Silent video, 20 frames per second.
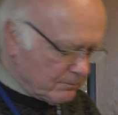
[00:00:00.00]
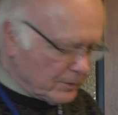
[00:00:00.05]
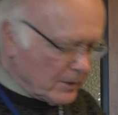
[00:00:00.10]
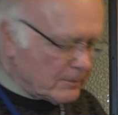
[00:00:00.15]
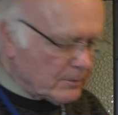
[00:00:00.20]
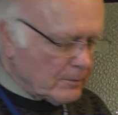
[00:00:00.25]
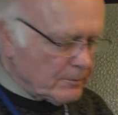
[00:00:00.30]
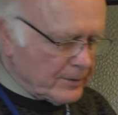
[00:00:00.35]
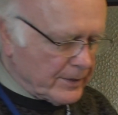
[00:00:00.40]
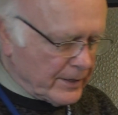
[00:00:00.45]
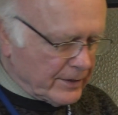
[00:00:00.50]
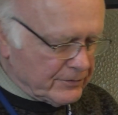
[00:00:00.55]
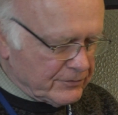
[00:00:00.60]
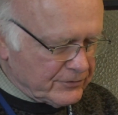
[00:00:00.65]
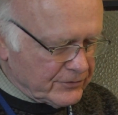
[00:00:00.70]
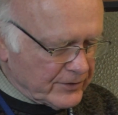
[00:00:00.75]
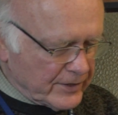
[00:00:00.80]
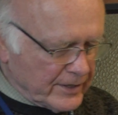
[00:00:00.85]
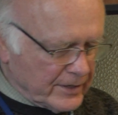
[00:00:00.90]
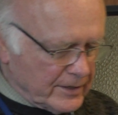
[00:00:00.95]
probably a
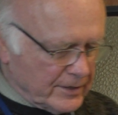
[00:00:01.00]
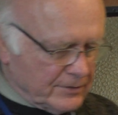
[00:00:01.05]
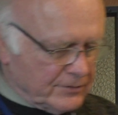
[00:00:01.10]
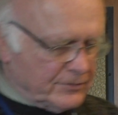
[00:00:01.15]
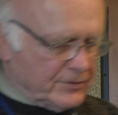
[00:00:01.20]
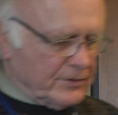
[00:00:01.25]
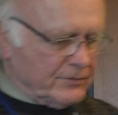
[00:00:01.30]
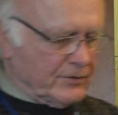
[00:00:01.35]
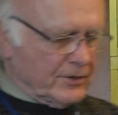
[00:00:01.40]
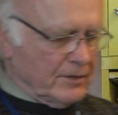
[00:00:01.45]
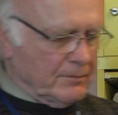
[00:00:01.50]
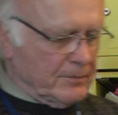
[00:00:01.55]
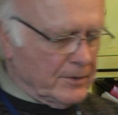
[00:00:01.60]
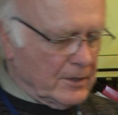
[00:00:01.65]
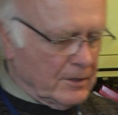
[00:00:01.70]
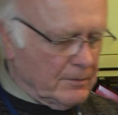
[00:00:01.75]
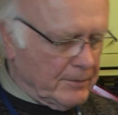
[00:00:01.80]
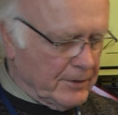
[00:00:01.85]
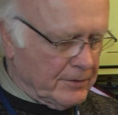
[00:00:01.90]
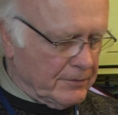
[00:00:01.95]
silent
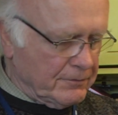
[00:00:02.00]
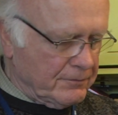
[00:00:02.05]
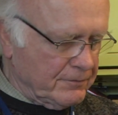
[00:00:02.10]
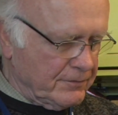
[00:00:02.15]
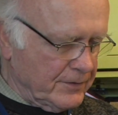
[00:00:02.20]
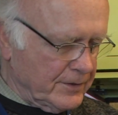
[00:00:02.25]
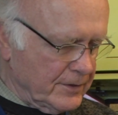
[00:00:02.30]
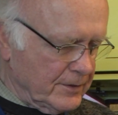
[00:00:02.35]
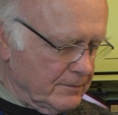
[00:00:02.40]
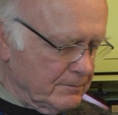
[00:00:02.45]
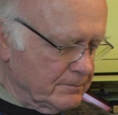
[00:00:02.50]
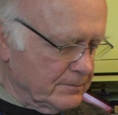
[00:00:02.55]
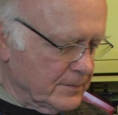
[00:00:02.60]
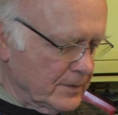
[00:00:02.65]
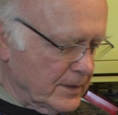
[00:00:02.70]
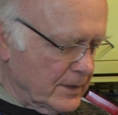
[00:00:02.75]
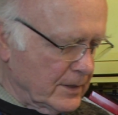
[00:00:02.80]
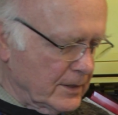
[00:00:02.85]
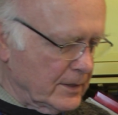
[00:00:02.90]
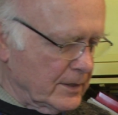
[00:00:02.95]
16mm film
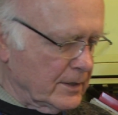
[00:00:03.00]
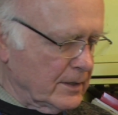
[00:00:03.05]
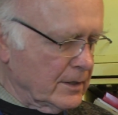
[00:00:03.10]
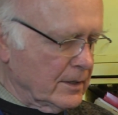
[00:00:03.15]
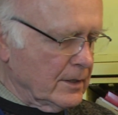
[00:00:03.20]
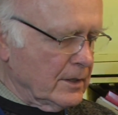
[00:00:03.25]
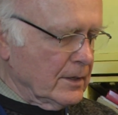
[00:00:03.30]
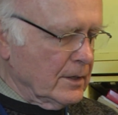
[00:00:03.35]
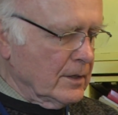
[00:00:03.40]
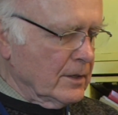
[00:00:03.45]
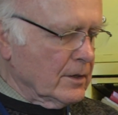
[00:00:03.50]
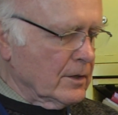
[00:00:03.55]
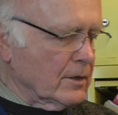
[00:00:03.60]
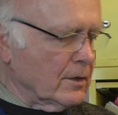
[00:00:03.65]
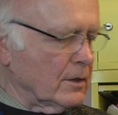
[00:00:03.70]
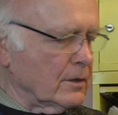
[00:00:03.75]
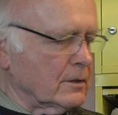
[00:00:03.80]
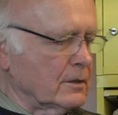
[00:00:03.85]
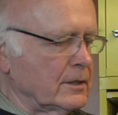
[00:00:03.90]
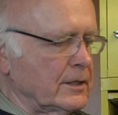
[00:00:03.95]

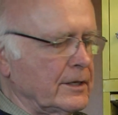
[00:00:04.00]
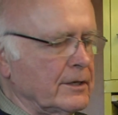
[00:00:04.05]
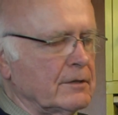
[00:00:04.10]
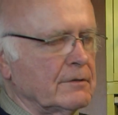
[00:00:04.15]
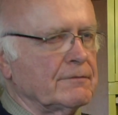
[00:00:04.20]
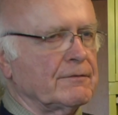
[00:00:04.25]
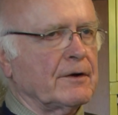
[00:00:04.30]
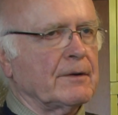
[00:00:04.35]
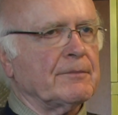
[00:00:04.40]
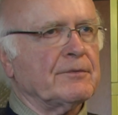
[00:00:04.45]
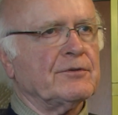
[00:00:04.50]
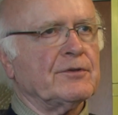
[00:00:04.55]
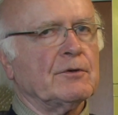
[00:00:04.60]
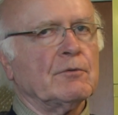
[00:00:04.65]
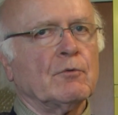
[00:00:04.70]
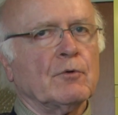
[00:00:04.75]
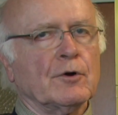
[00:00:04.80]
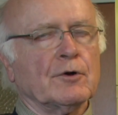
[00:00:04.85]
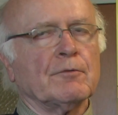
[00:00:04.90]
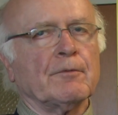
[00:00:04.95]
called Clinical Pharmacy
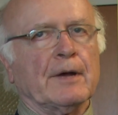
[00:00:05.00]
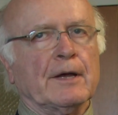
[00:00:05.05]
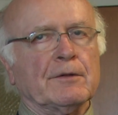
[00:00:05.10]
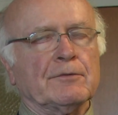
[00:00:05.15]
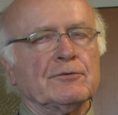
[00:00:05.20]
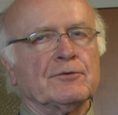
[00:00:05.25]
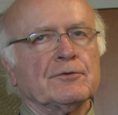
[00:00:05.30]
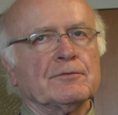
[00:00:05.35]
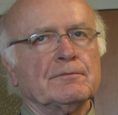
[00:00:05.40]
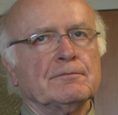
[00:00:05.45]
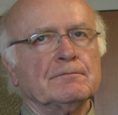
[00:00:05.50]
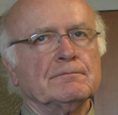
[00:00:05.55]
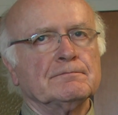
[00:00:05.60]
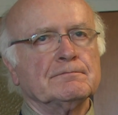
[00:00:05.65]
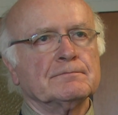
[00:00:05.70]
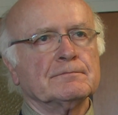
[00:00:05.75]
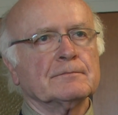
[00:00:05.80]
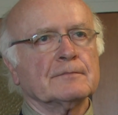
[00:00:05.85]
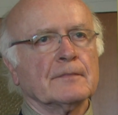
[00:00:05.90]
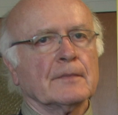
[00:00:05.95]
Ward Rounds.
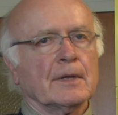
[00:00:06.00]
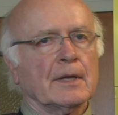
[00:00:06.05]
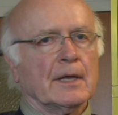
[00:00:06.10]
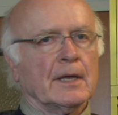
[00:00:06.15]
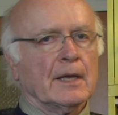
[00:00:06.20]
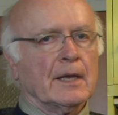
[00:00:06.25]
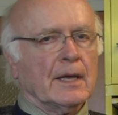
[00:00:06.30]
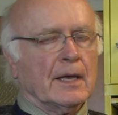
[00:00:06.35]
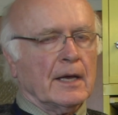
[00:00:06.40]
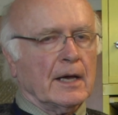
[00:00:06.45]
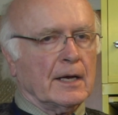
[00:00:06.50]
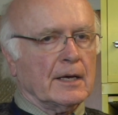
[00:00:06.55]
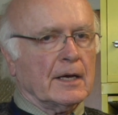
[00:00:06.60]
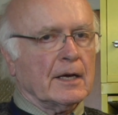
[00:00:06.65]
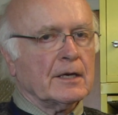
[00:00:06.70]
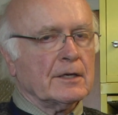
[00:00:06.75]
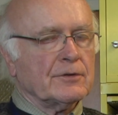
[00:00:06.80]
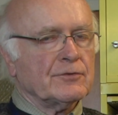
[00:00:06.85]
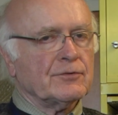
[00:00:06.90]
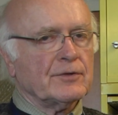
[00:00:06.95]
I
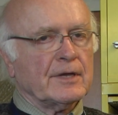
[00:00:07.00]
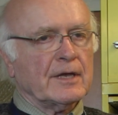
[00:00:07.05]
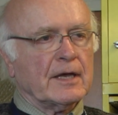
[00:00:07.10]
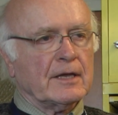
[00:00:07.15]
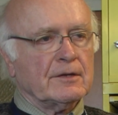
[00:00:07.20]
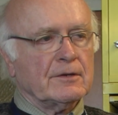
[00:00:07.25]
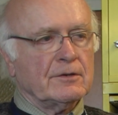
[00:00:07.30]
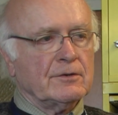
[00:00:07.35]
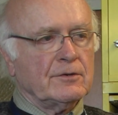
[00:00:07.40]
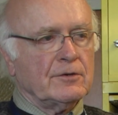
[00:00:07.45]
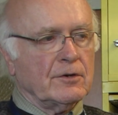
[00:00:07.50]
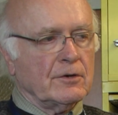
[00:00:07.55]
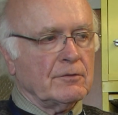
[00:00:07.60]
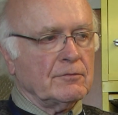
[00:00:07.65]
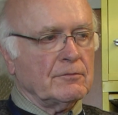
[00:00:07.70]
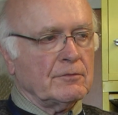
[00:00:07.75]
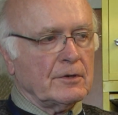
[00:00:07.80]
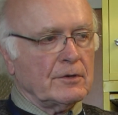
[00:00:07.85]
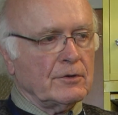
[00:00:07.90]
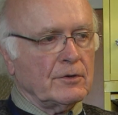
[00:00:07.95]
honestly
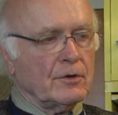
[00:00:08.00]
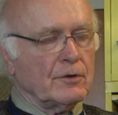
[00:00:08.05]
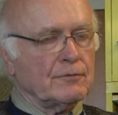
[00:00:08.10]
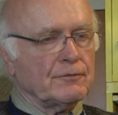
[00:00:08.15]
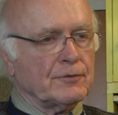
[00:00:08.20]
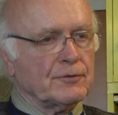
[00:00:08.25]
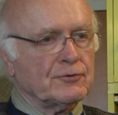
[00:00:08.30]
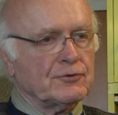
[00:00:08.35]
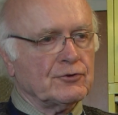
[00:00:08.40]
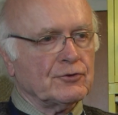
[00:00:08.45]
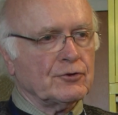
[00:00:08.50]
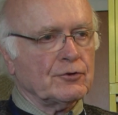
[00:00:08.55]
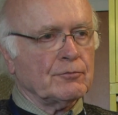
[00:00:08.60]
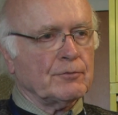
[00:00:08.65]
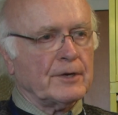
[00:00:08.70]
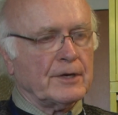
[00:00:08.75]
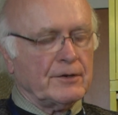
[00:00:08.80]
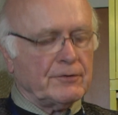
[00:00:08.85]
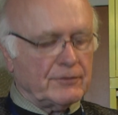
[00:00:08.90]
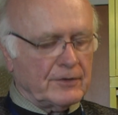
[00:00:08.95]
don't know for sure
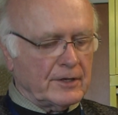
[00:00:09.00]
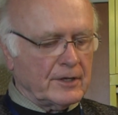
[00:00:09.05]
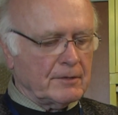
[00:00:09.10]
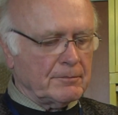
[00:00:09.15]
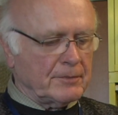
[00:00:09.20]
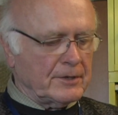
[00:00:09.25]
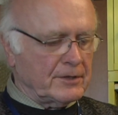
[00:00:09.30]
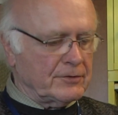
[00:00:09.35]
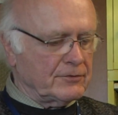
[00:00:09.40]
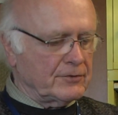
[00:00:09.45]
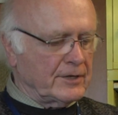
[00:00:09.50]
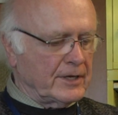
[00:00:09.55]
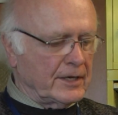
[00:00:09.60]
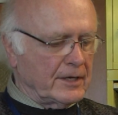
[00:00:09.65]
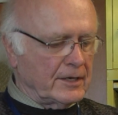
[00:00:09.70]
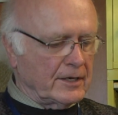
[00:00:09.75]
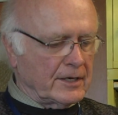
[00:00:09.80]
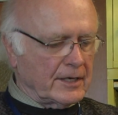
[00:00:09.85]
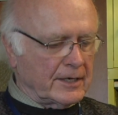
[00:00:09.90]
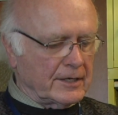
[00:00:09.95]
what is in it, but it's
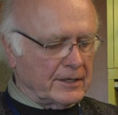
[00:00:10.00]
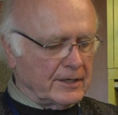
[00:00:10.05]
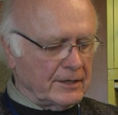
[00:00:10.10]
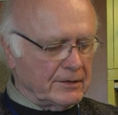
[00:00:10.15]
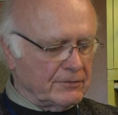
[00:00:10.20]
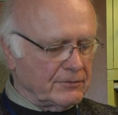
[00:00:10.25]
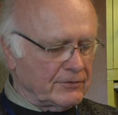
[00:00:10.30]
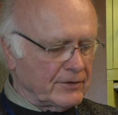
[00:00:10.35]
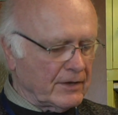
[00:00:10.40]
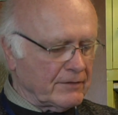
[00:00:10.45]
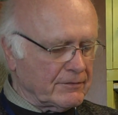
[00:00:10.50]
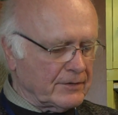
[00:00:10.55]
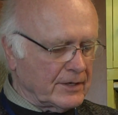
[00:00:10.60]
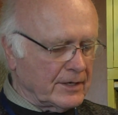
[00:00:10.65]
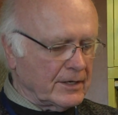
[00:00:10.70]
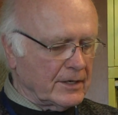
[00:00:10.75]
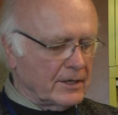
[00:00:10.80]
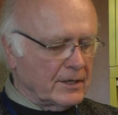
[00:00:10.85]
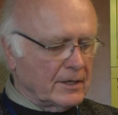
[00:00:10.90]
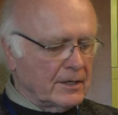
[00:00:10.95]
dated
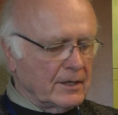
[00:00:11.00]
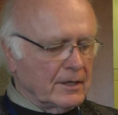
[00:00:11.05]
1970,